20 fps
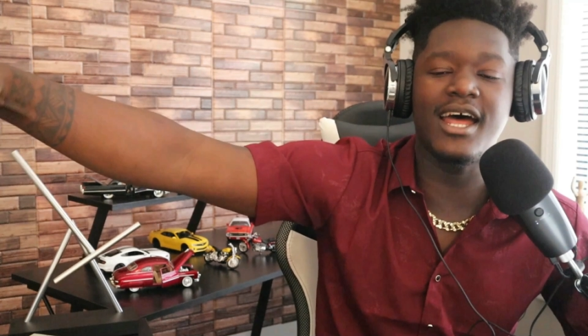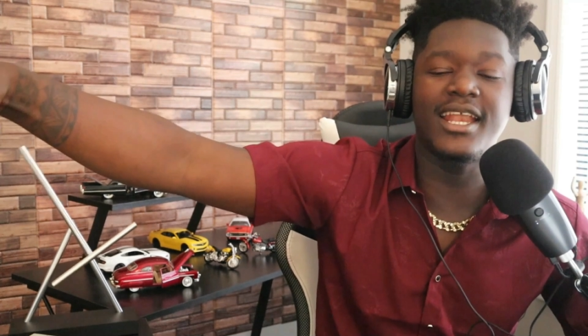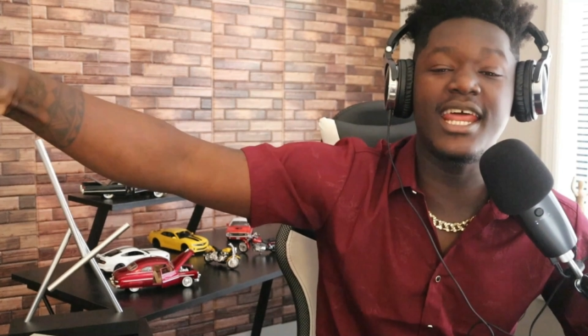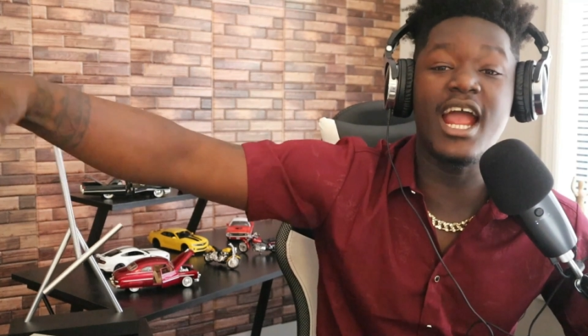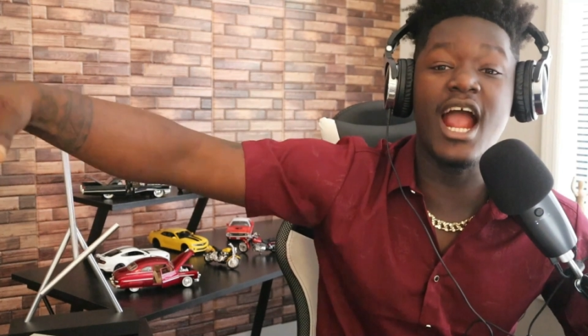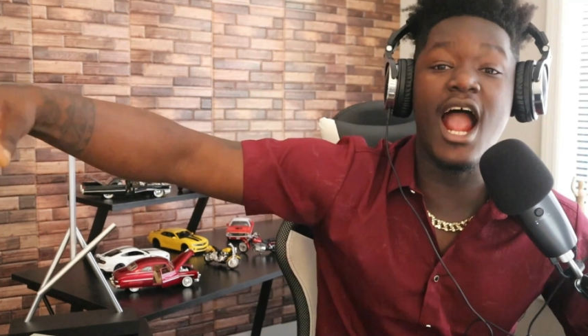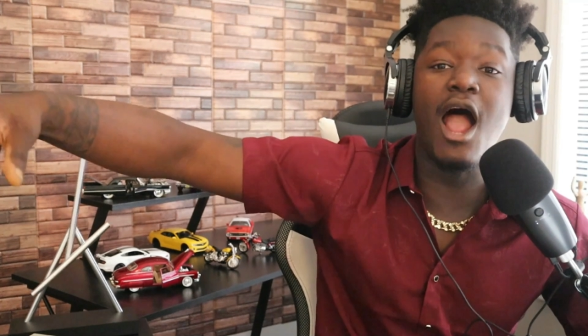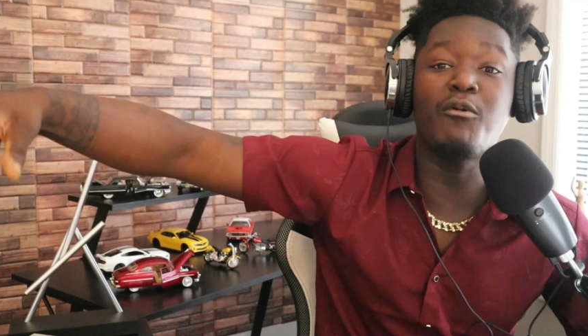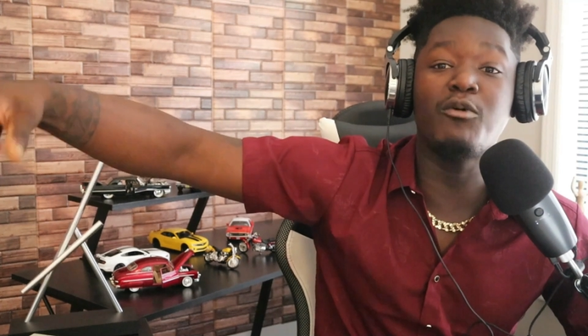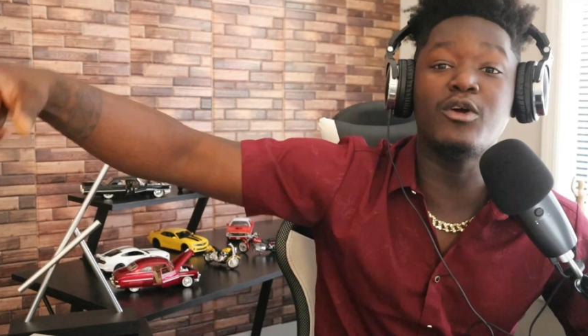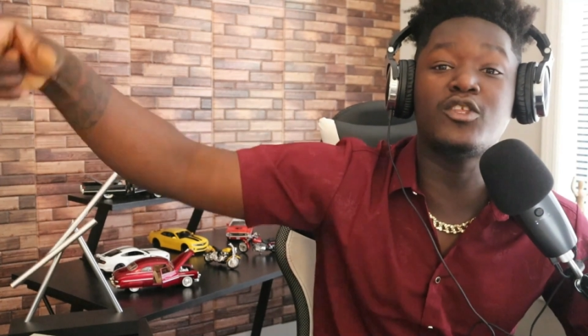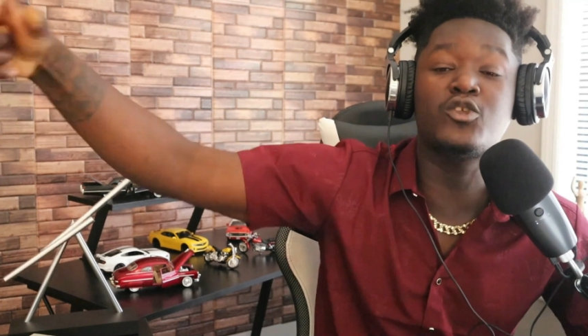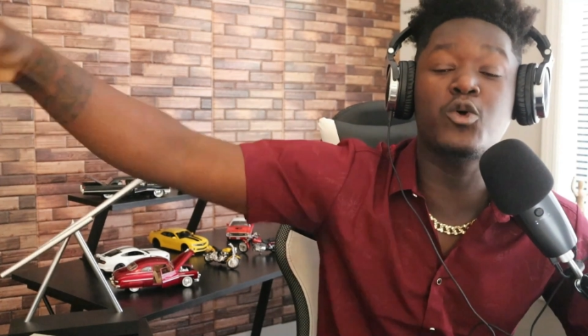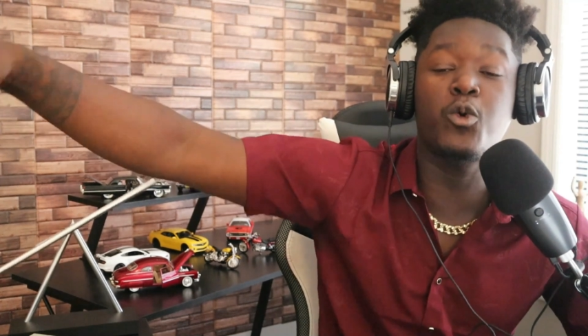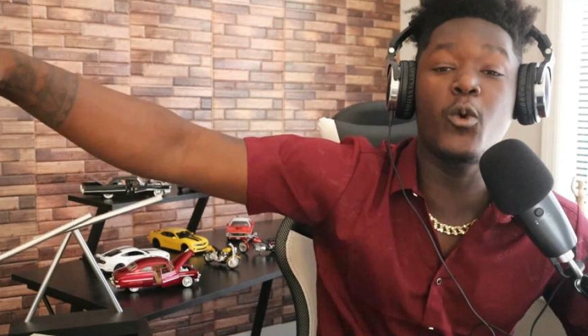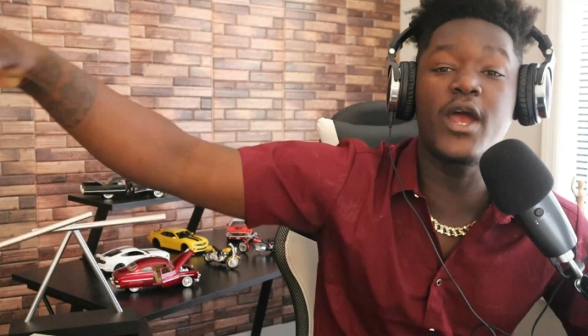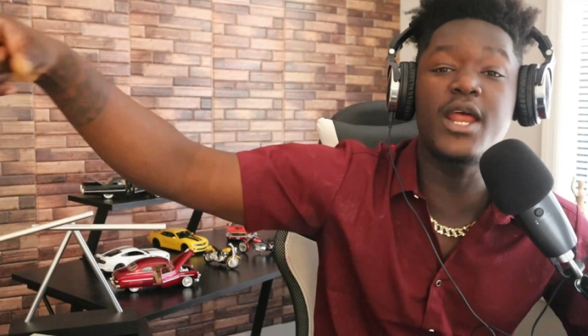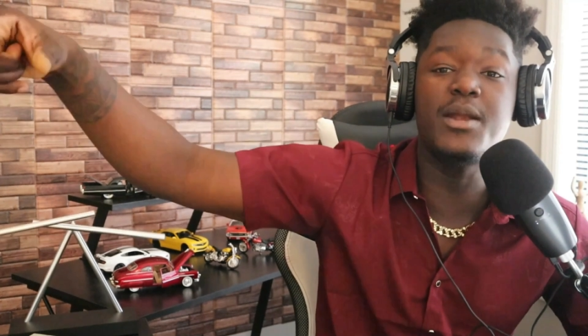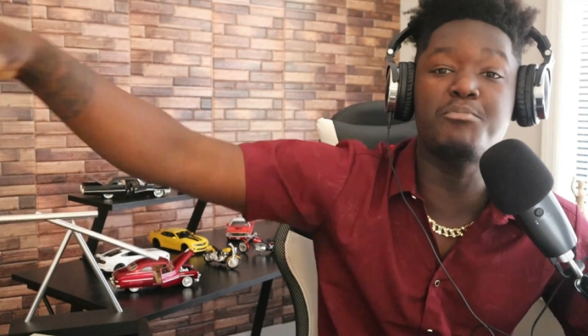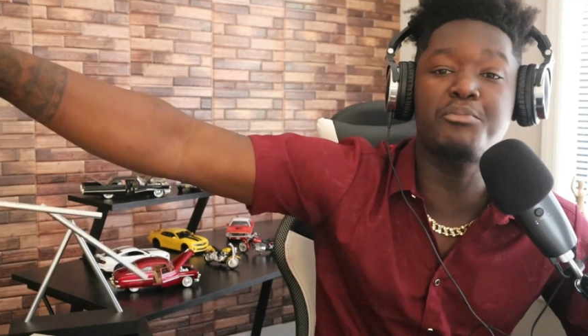They are our
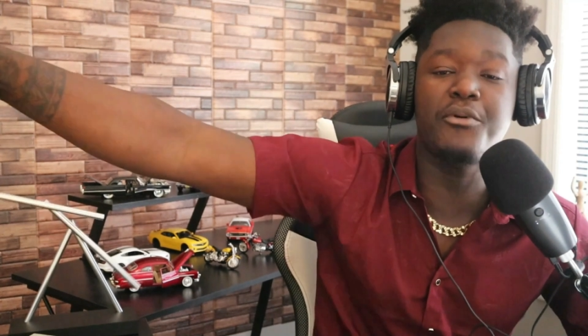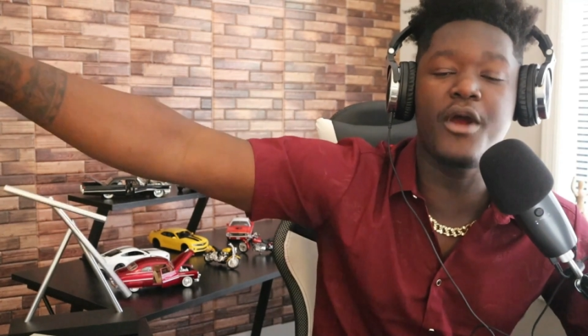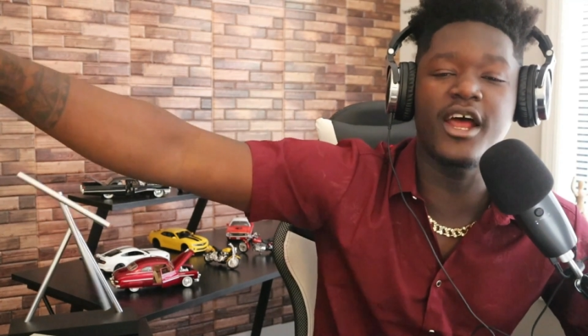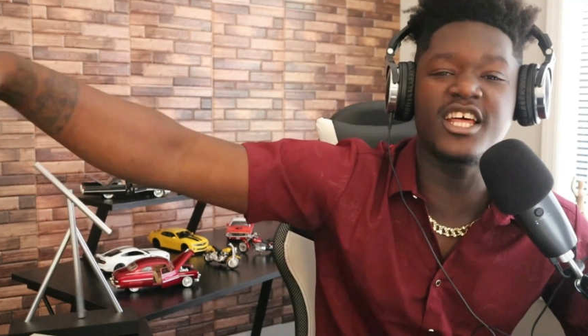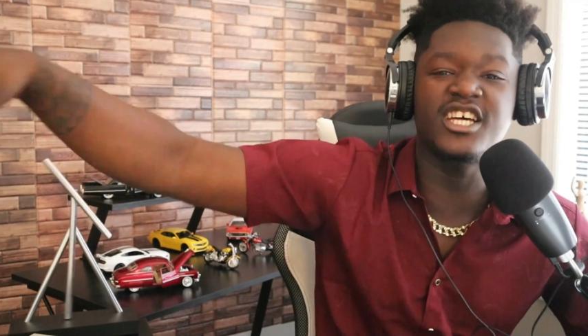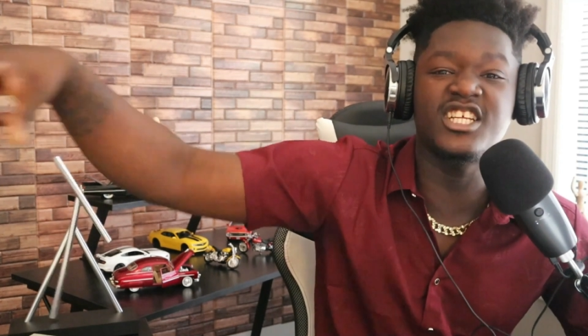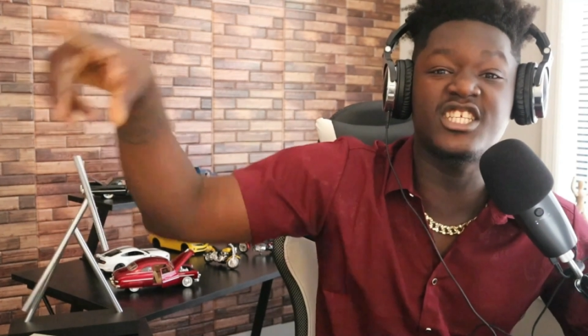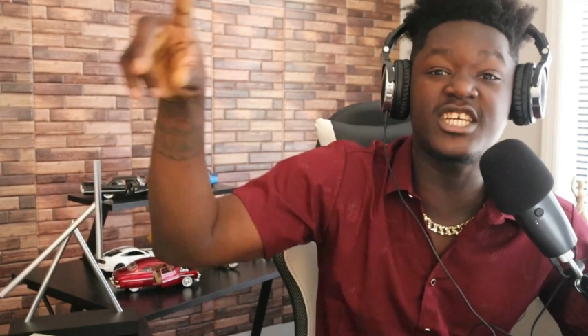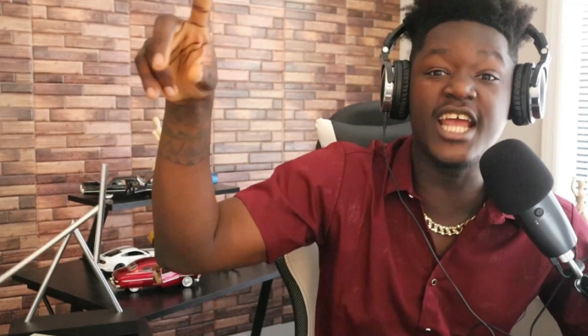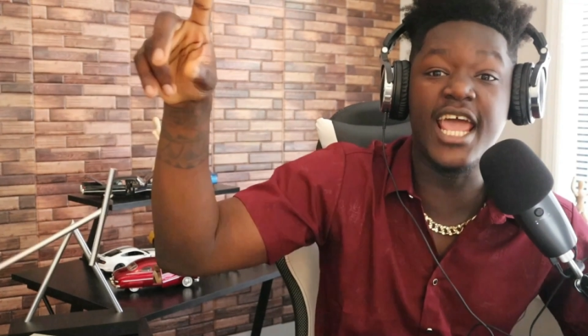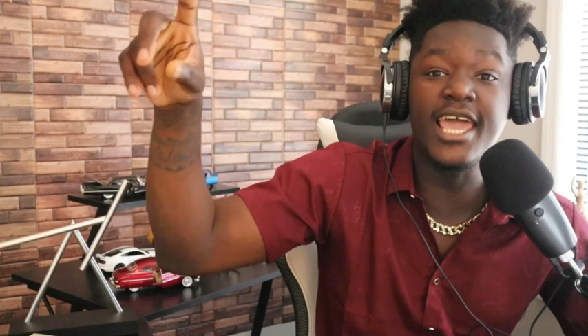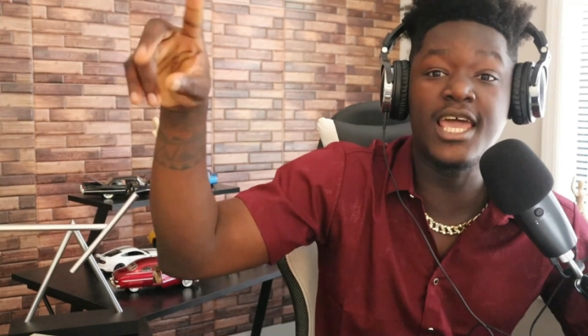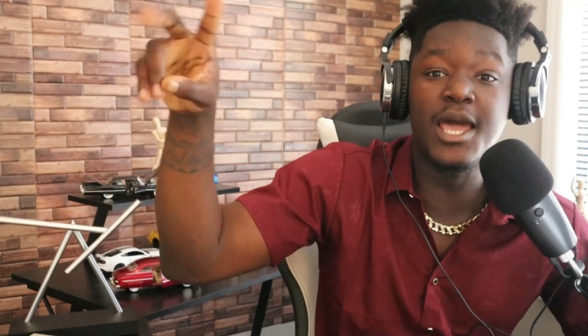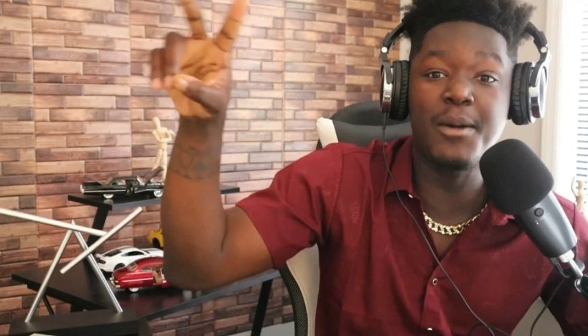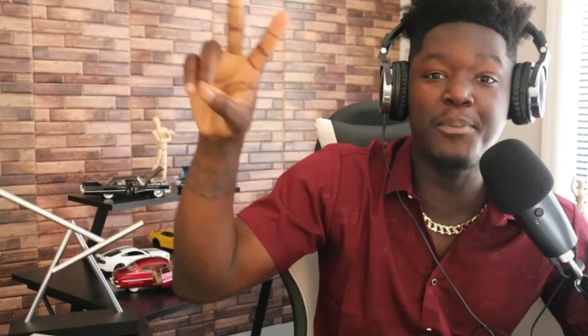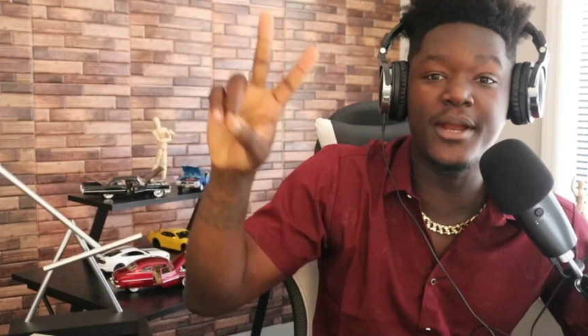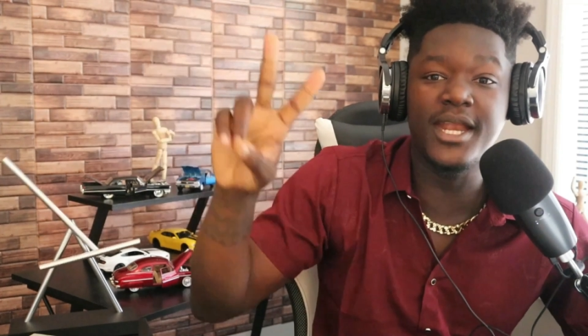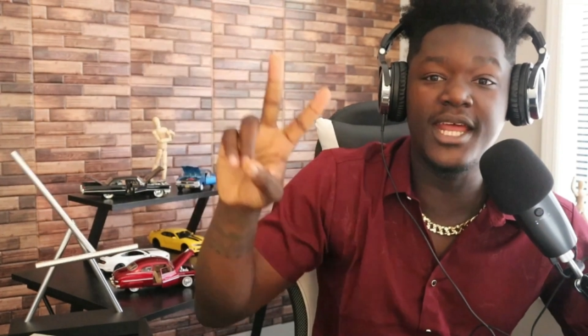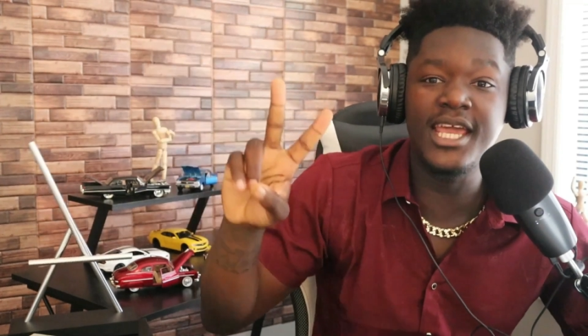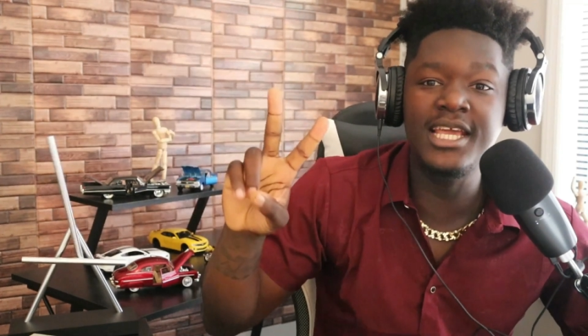twin brother,
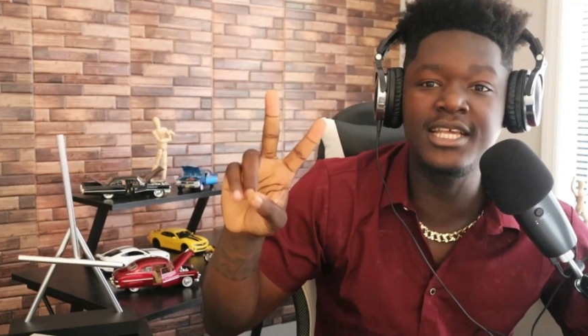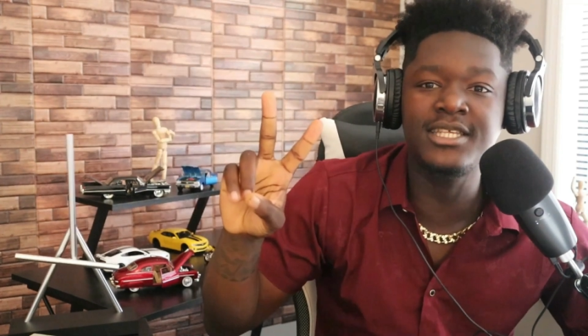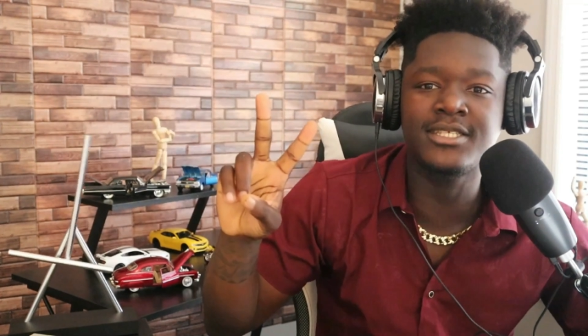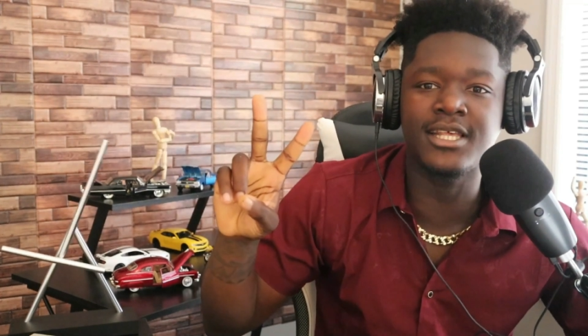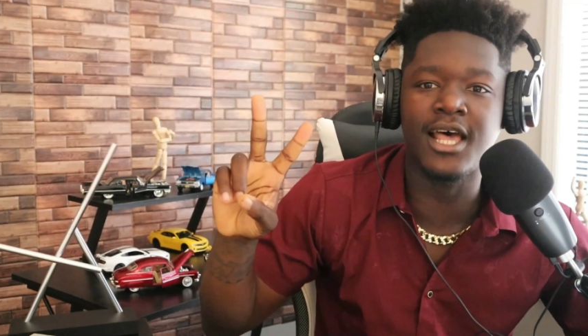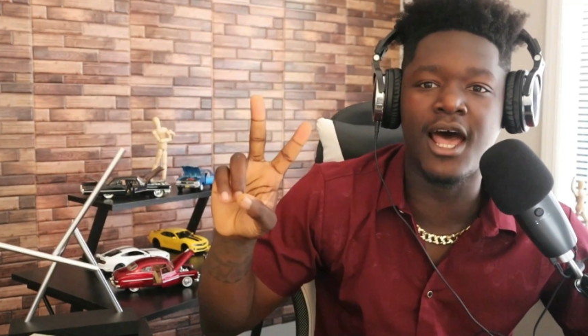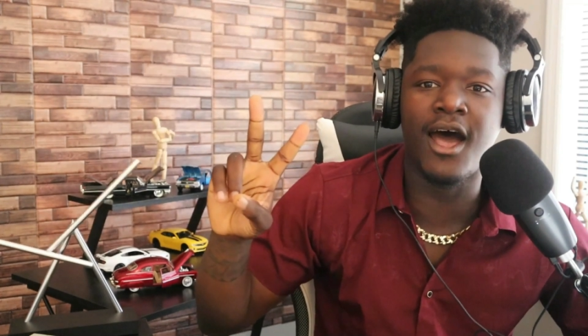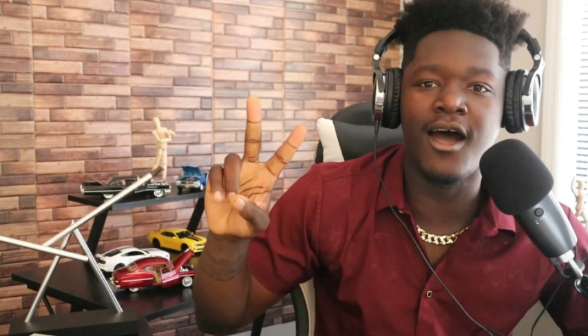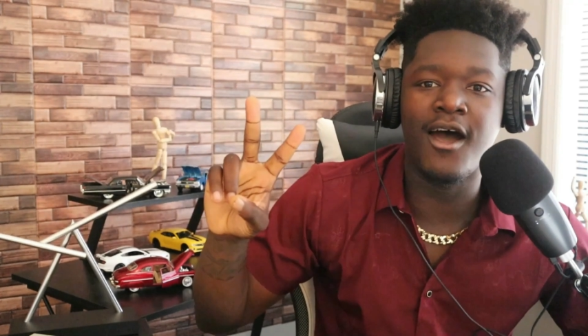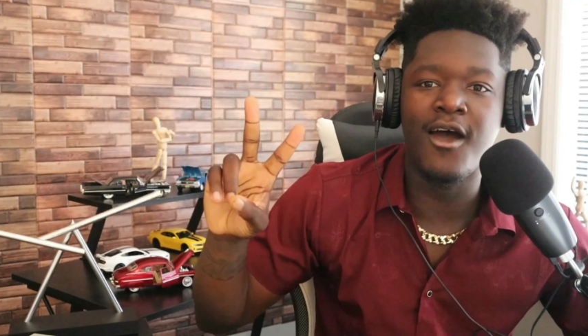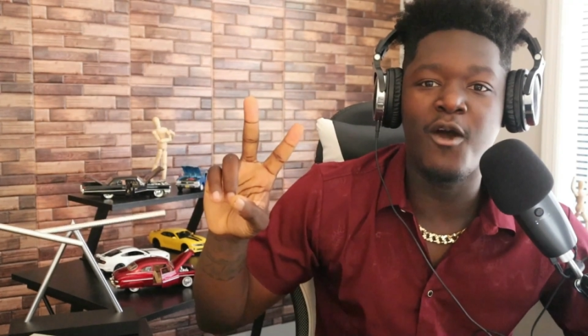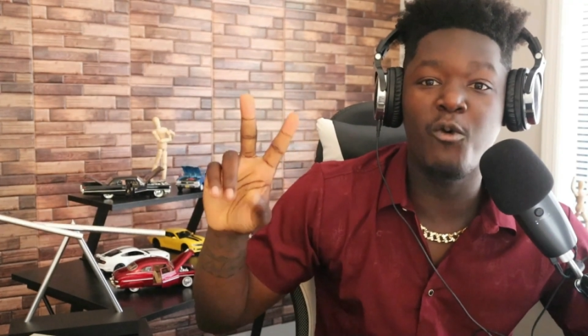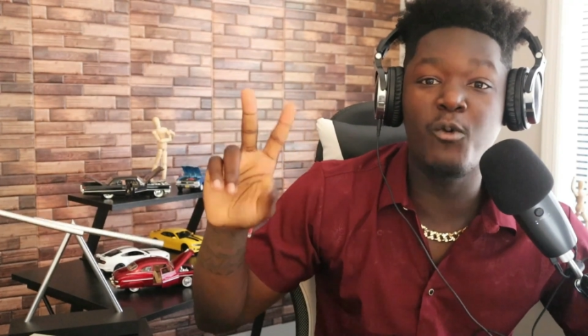Jacob and Esau.